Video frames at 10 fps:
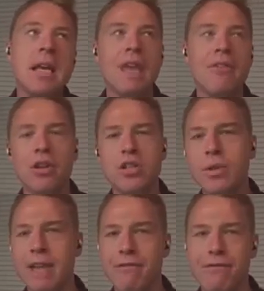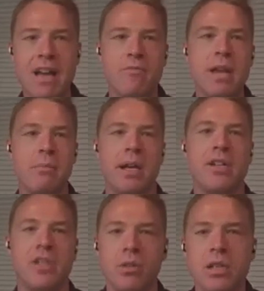If you're doing a five minute
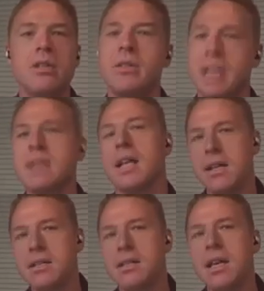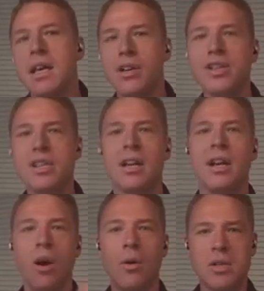pitch, you can do 10 slides. You're just going to
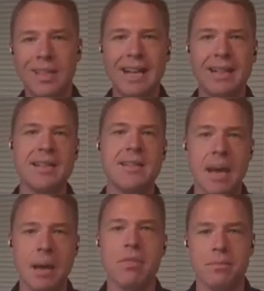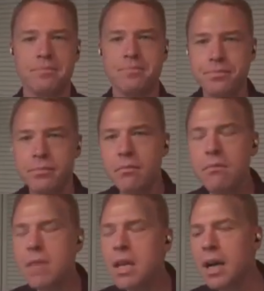go into a lot less depth
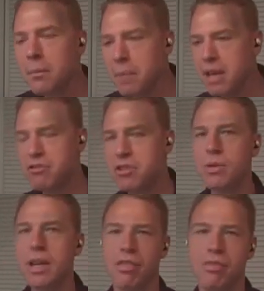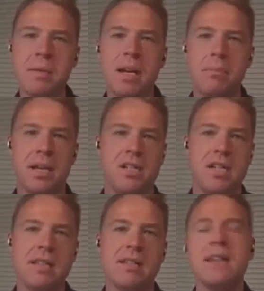um, if you're doing a three minute pitch,
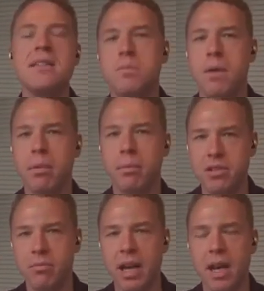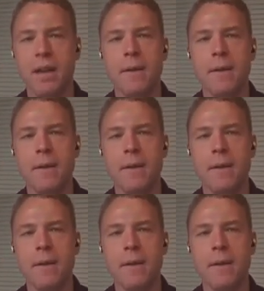10 slides is probably too many.